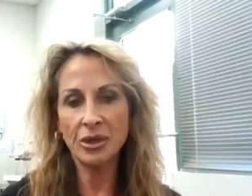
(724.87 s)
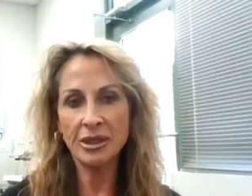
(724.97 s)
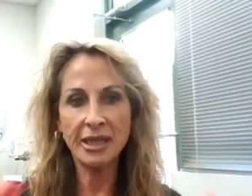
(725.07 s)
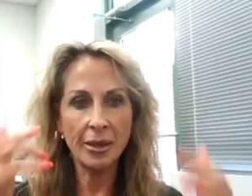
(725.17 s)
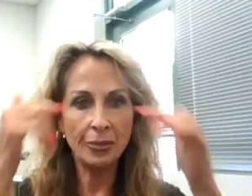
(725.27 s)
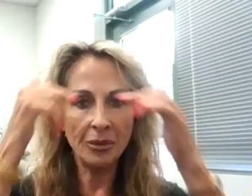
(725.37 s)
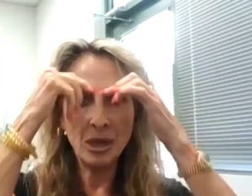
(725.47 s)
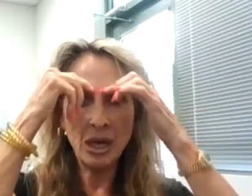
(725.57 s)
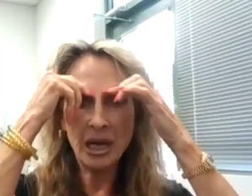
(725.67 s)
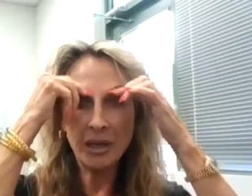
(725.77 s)
for
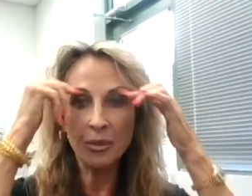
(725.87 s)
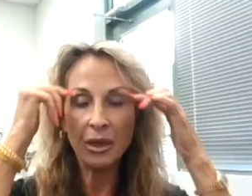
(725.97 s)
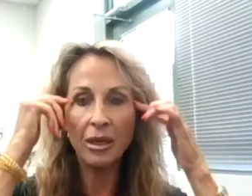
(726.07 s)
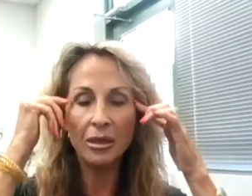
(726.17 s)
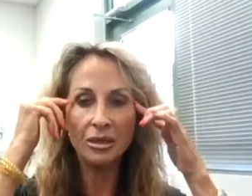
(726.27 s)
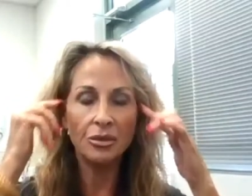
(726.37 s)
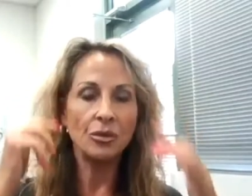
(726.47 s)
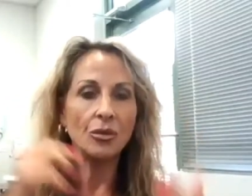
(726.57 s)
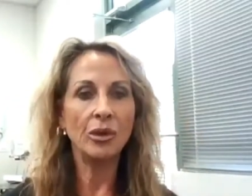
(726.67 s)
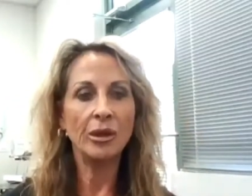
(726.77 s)
example, eyebrows,
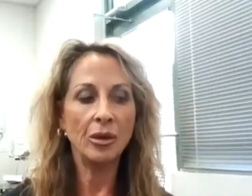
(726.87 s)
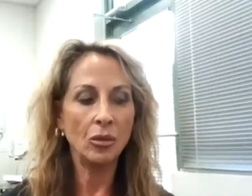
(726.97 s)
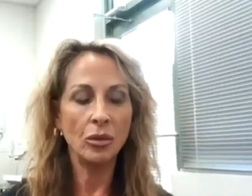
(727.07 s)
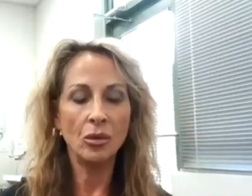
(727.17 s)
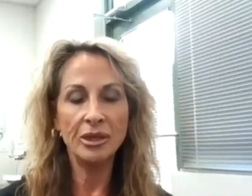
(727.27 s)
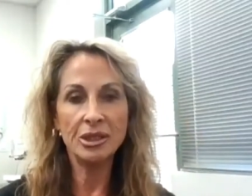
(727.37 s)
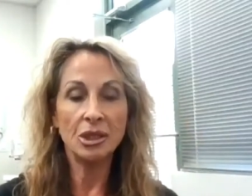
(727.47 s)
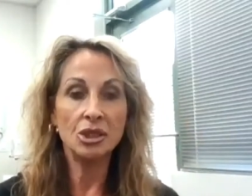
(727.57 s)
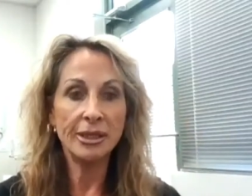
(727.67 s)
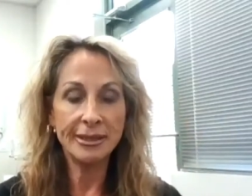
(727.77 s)
we
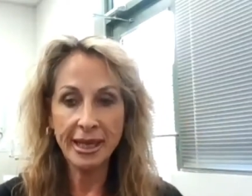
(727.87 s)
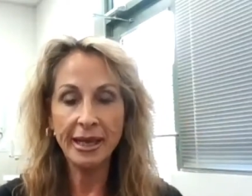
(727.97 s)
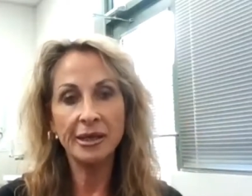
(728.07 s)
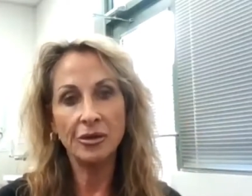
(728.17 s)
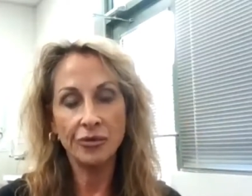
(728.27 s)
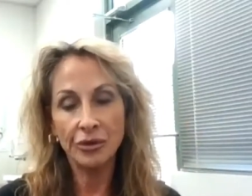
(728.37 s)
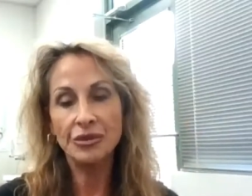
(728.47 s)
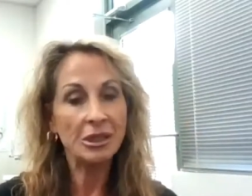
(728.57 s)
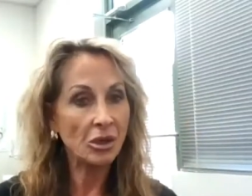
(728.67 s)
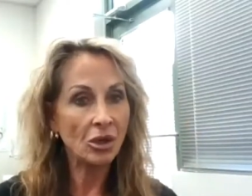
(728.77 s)
suggest adding
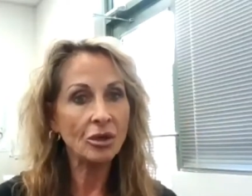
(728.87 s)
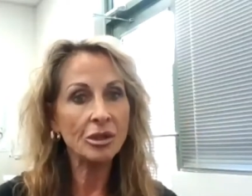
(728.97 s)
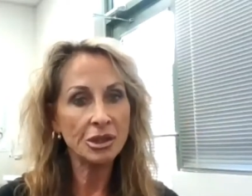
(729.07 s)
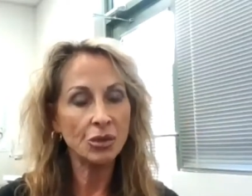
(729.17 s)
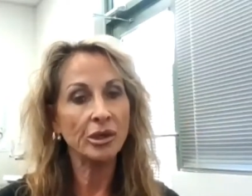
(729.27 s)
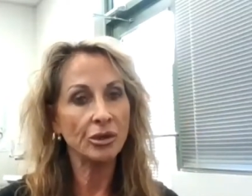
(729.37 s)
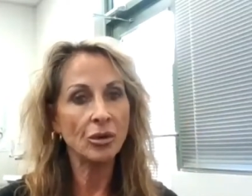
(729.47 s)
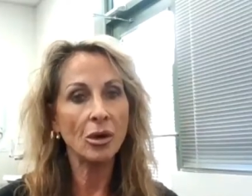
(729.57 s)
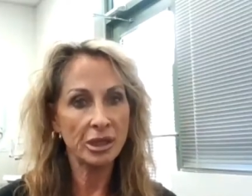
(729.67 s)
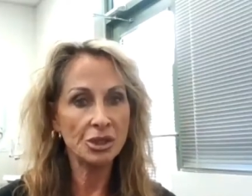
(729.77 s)
$50 to what
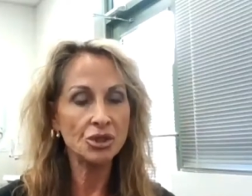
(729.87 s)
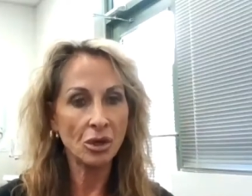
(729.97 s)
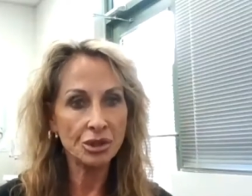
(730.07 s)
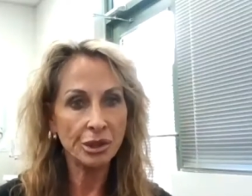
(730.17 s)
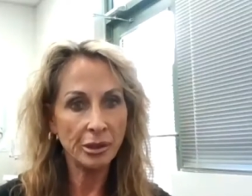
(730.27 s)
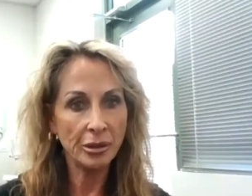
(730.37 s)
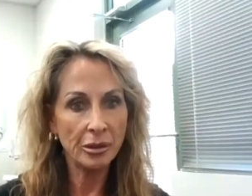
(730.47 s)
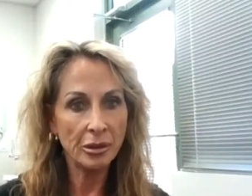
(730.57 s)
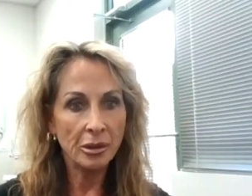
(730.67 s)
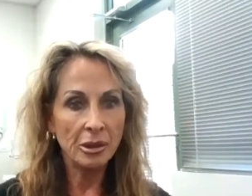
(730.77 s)
you're already charging.
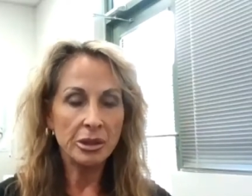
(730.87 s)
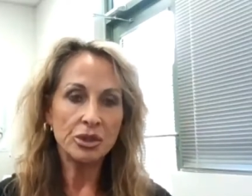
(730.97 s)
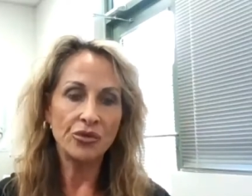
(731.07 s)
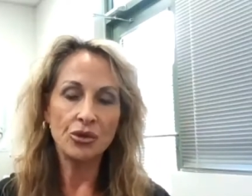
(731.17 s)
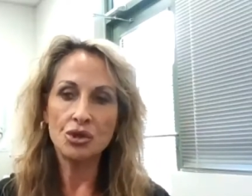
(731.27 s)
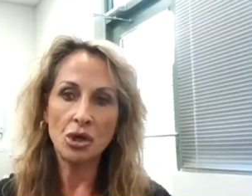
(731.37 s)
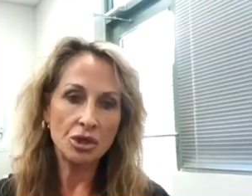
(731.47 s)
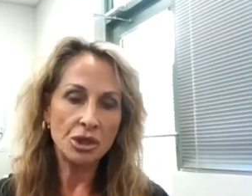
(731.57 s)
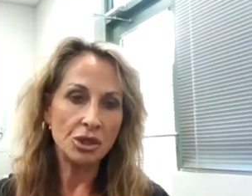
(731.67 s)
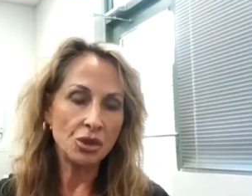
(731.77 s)
Yeah. So if you're
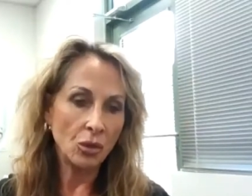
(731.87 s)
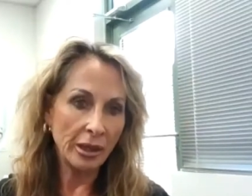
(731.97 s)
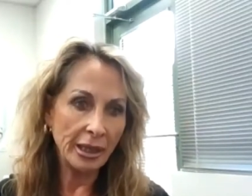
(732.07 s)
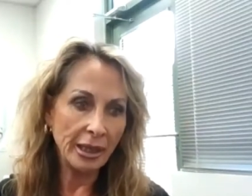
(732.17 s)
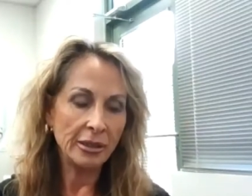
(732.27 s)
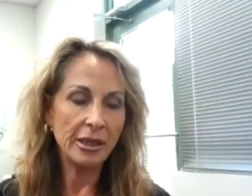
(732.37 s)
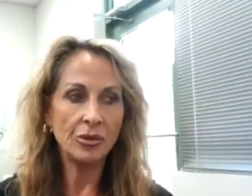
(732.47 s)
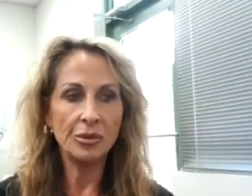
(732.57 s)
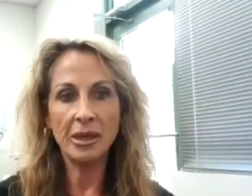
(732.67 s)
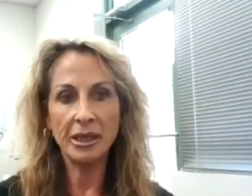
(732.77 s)
charging $20,
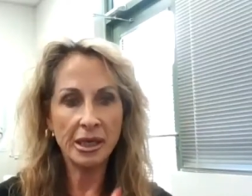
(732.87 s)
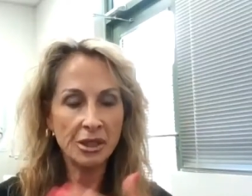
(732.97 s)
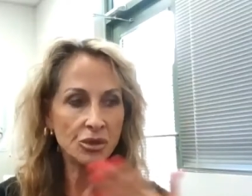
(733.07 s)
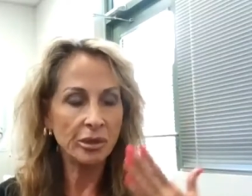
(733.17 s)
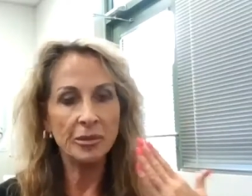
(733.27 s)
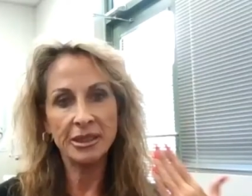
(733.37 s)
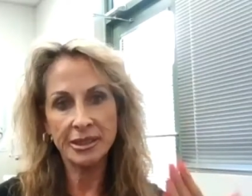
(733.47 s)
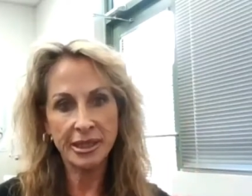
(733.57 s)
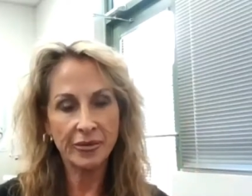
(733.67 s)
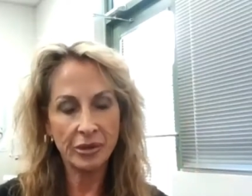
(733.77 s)
that would make that treatment
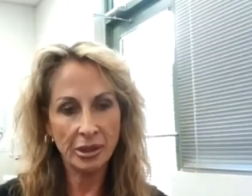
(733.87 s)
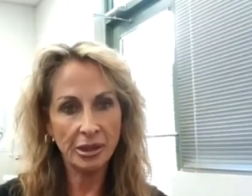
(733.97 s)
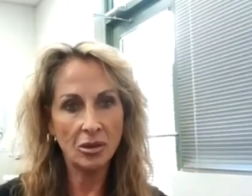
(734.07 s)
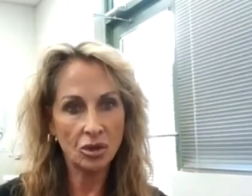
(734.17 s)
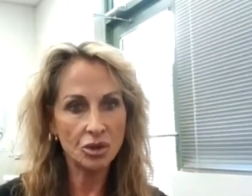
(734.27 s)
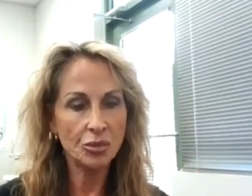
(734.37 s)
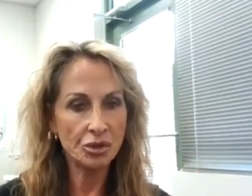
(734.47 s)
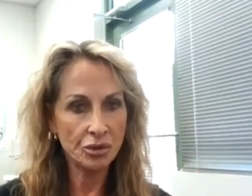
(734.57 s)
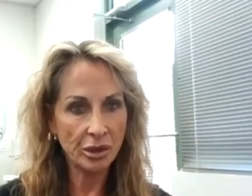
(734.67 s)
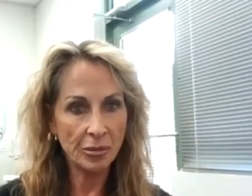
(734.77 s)
$70 per
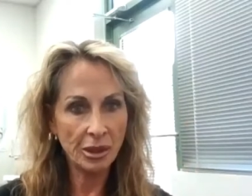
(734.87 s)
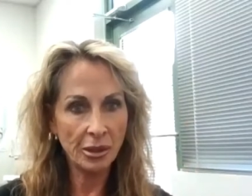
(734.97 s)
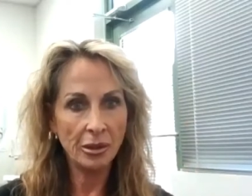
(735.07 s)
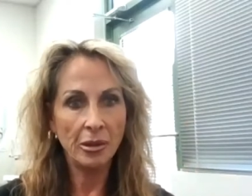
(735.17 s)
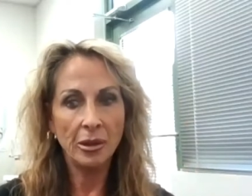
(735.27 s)
treatment.